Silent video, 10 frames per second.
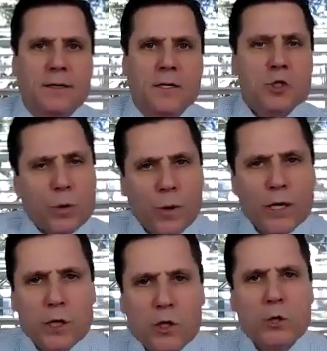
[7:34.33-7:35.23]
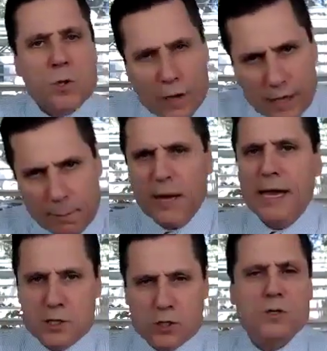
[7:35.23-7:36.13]
So what I want you to do is I want you to
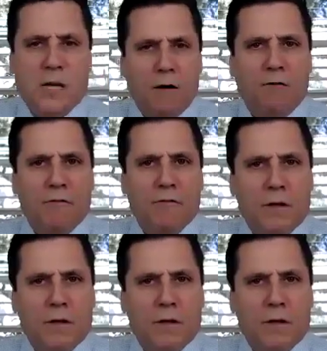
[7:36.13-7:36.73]
pace yourself.